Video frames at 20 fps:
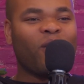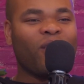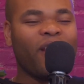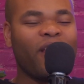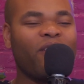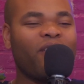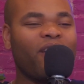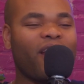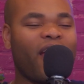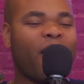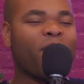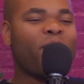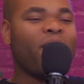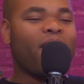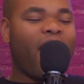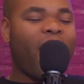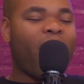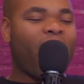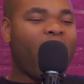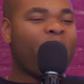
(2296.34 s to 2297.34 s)
so literally, I
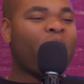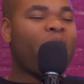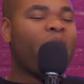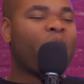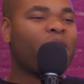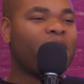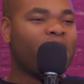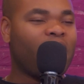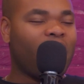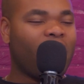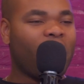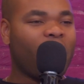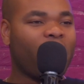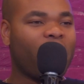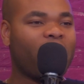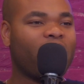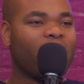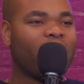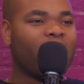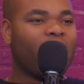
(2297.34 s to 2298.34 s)
mean, I would go,
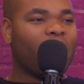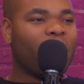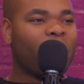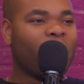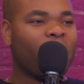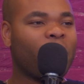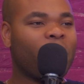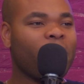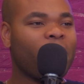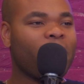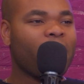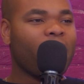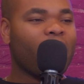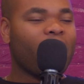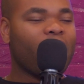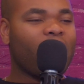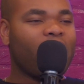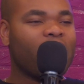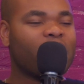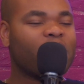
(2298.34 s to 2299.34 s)
and then
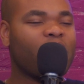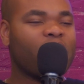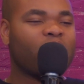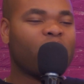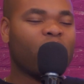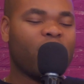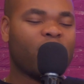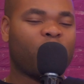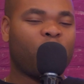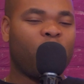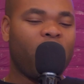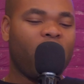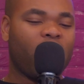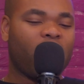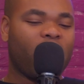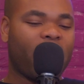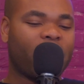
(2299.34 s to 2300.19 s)
it's weird.